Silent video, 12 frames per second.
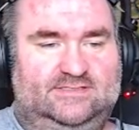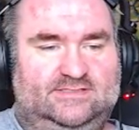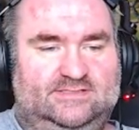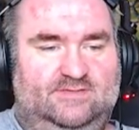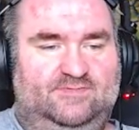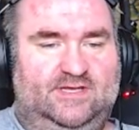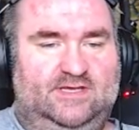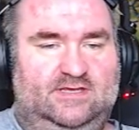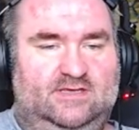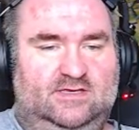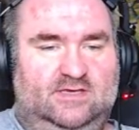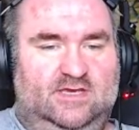to
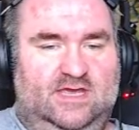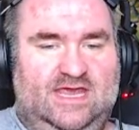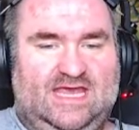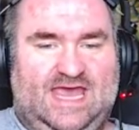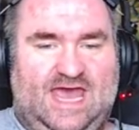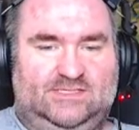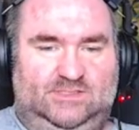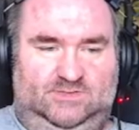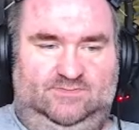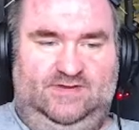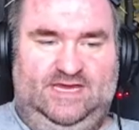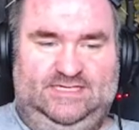something
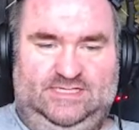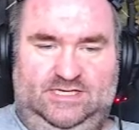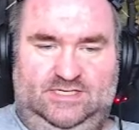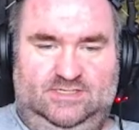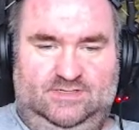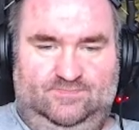Castlevania.